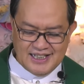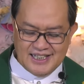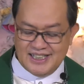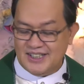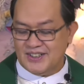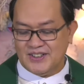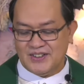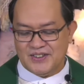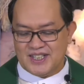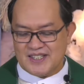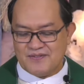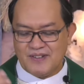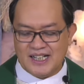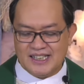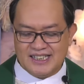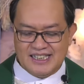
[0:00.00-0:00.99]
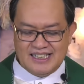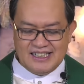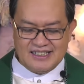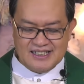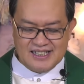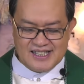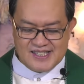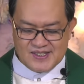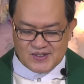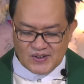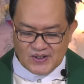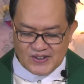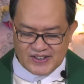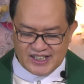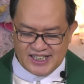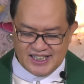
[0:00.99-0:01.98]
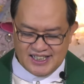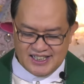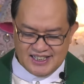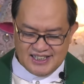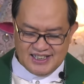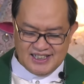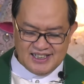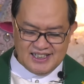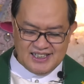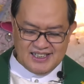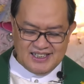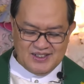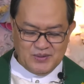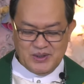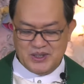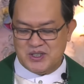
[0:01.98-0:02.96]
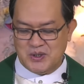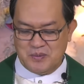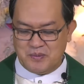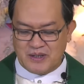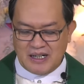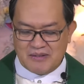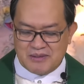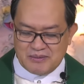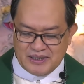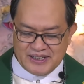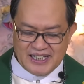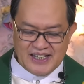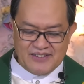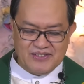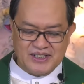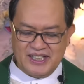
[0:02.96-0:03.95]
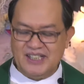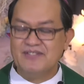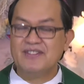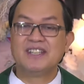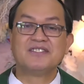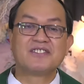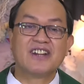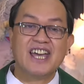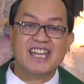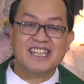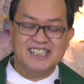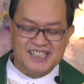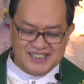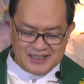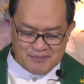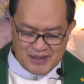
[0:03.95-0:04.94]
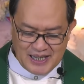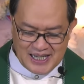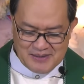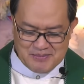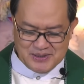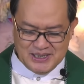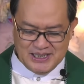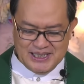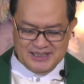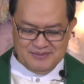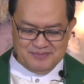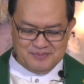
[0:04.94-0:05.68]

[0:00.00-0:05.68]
You know, this funny little story, which you probably never even read in the Bible,